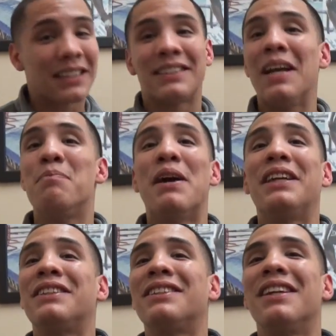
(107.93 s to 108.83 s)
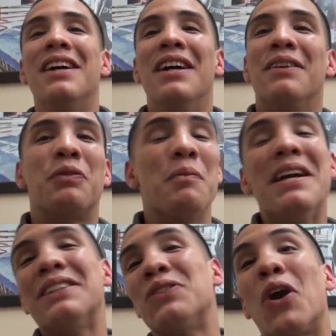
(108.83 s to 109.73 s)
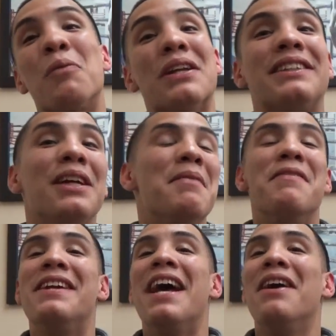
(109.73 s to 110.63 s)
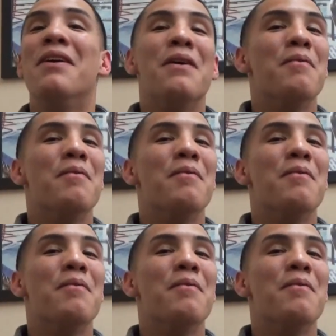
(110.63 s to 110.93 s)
got the same pictures. For me, it's normal to see him every day.